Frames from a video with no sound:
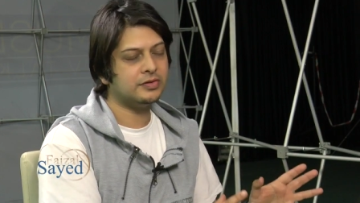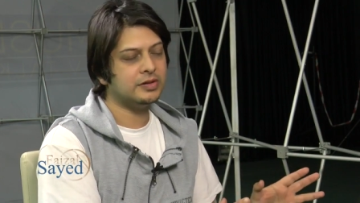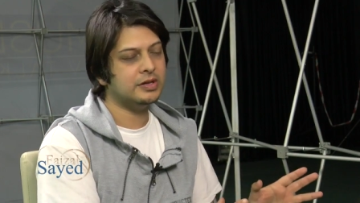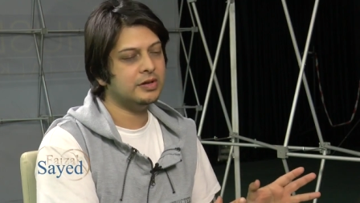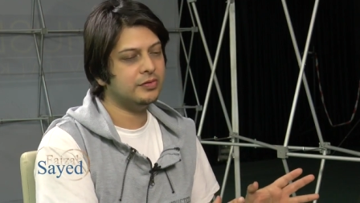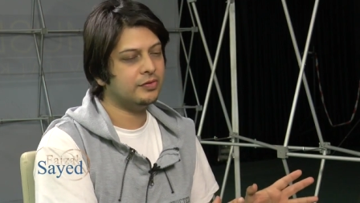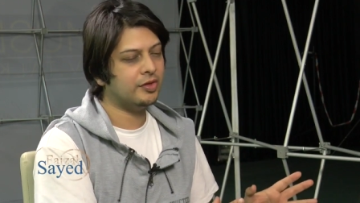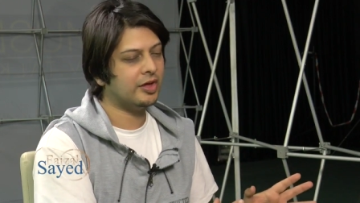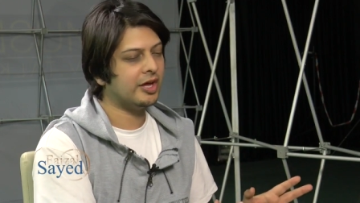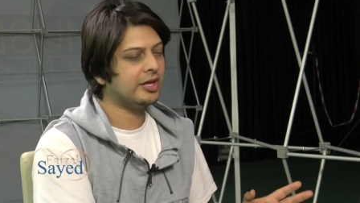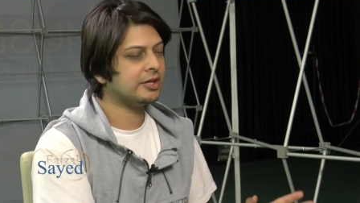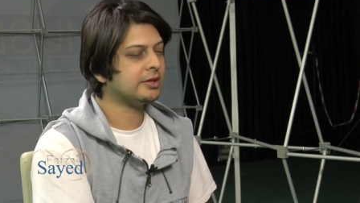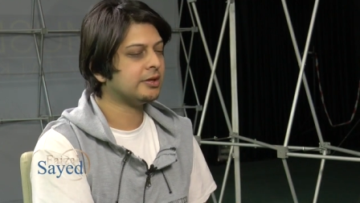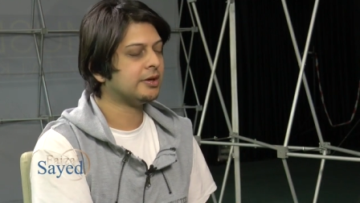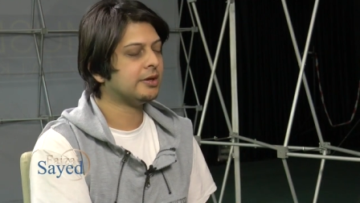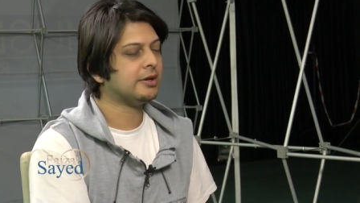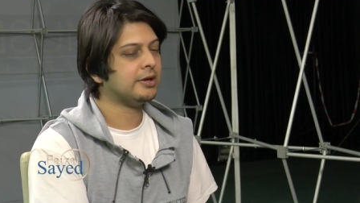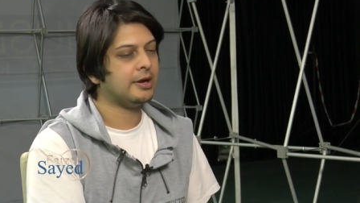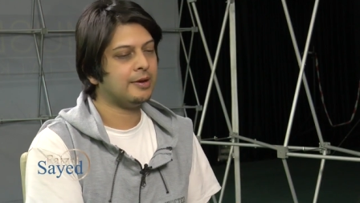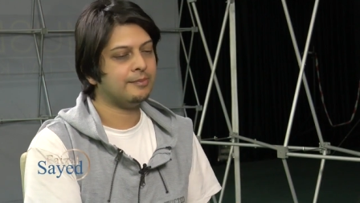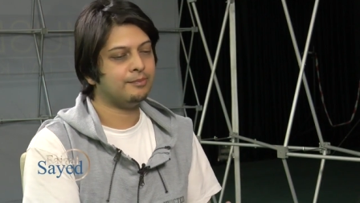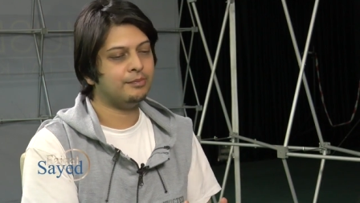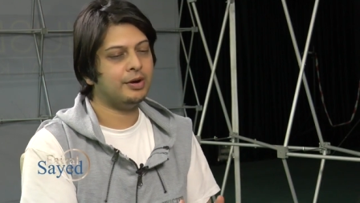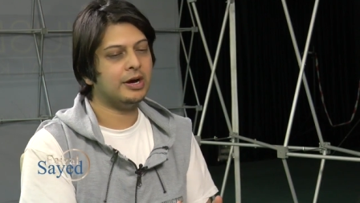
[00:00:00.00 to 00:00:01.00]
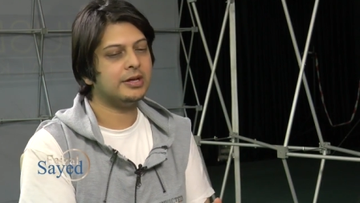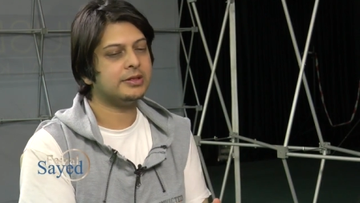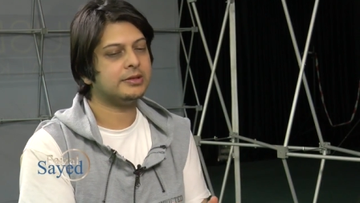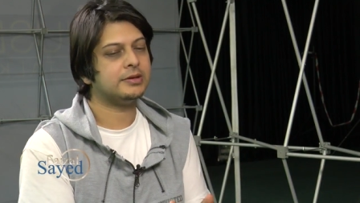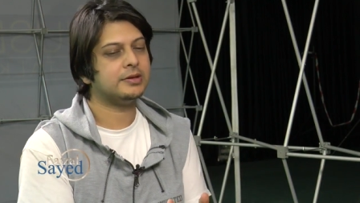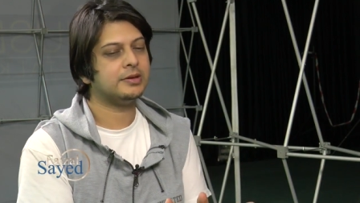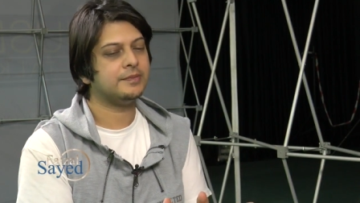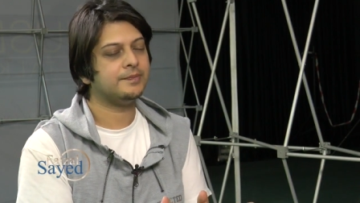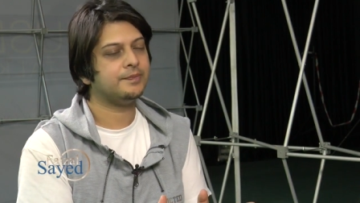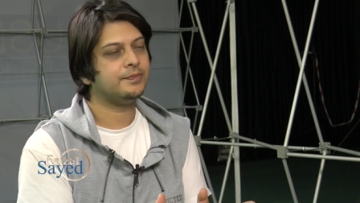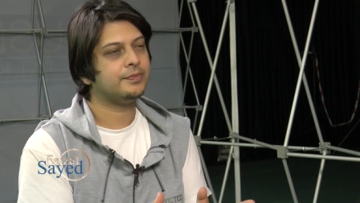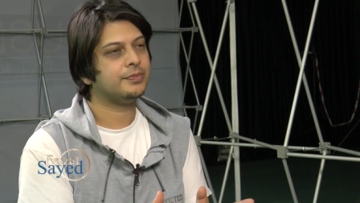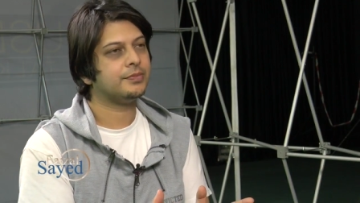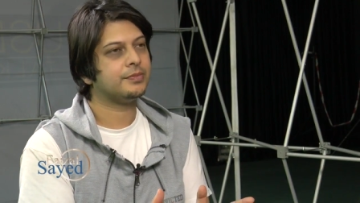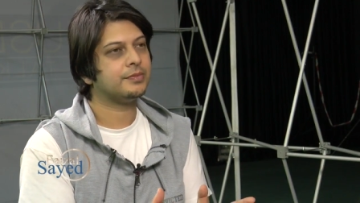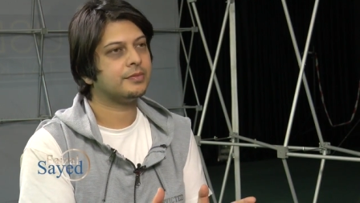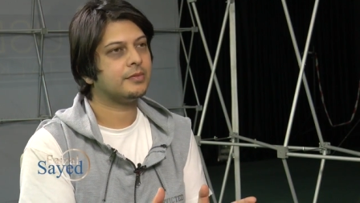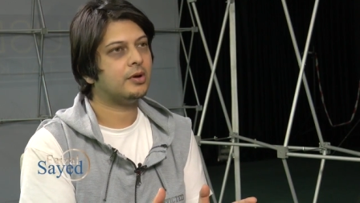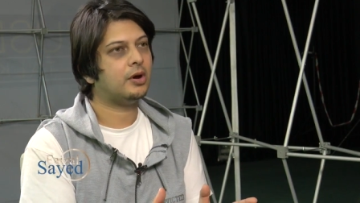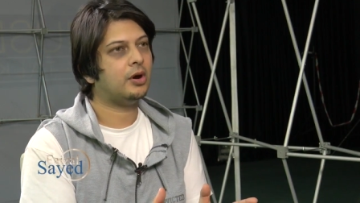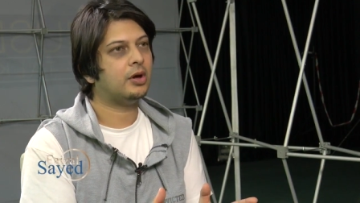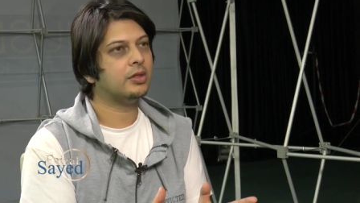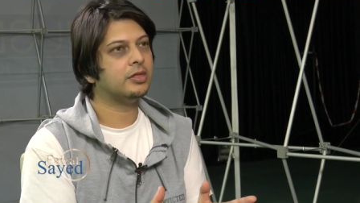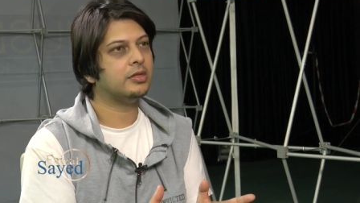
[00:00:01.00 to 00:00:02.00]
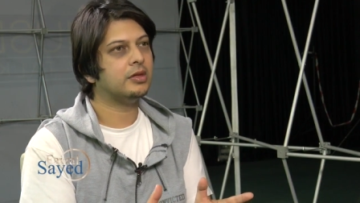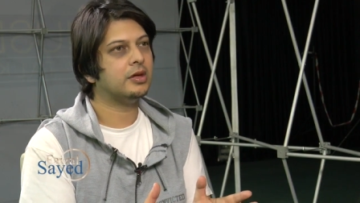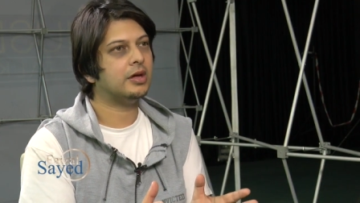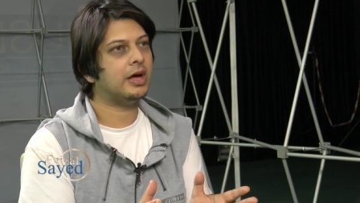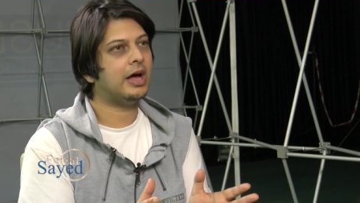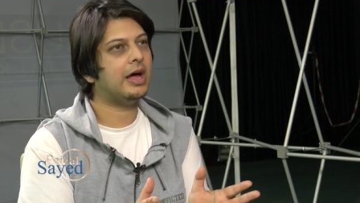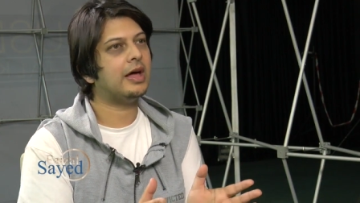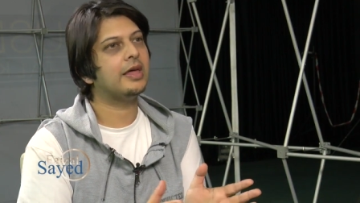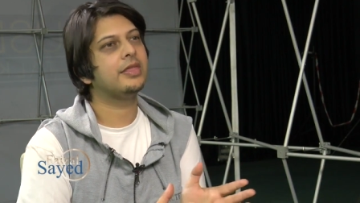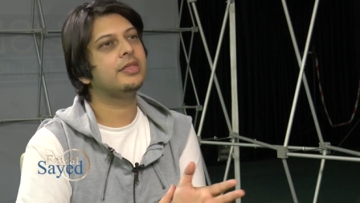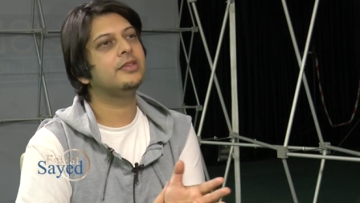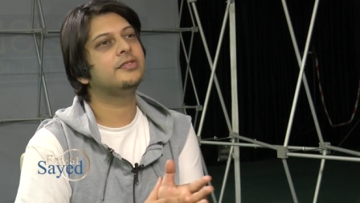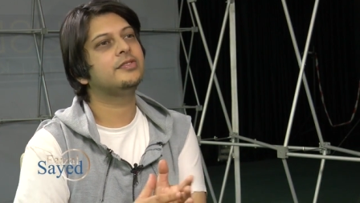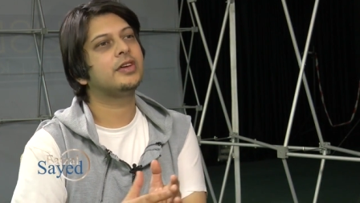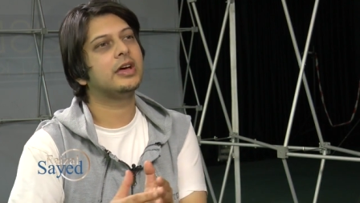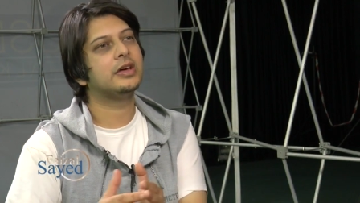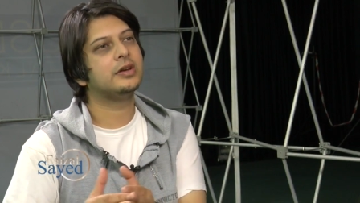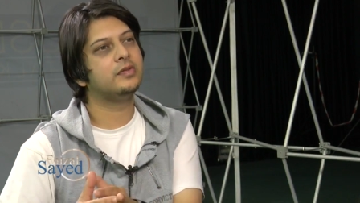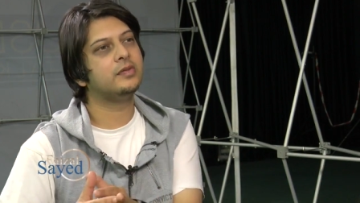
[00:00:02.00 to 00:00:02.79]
Let's leave that. But on the other